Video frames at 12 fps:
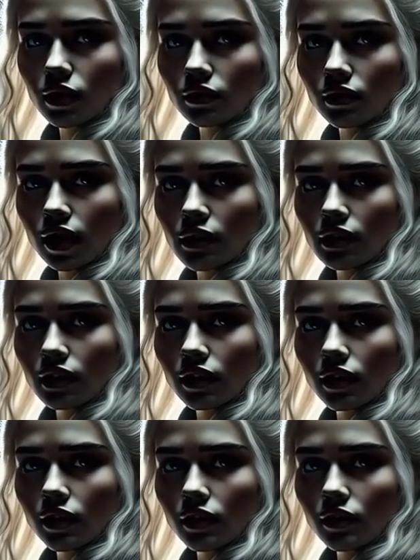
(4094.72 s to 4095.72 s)

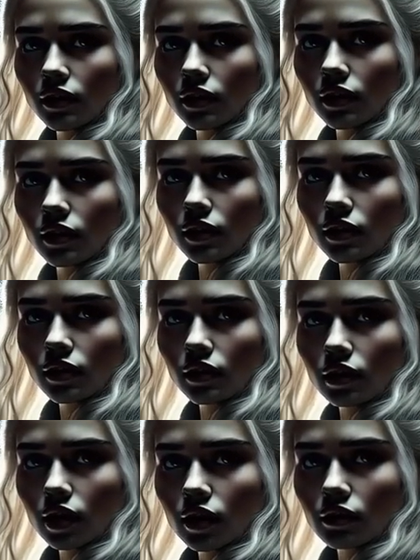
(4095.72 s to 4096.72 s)
Courtiers, minor lords, a
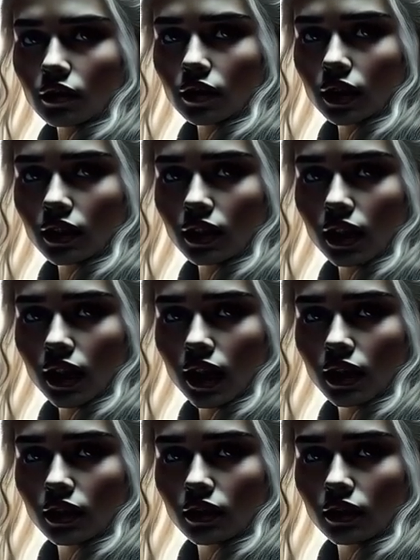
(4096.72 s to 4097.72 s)
handful of
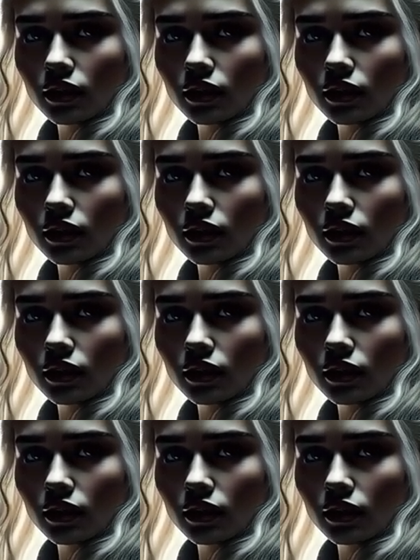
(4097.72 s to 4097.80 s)
merchants.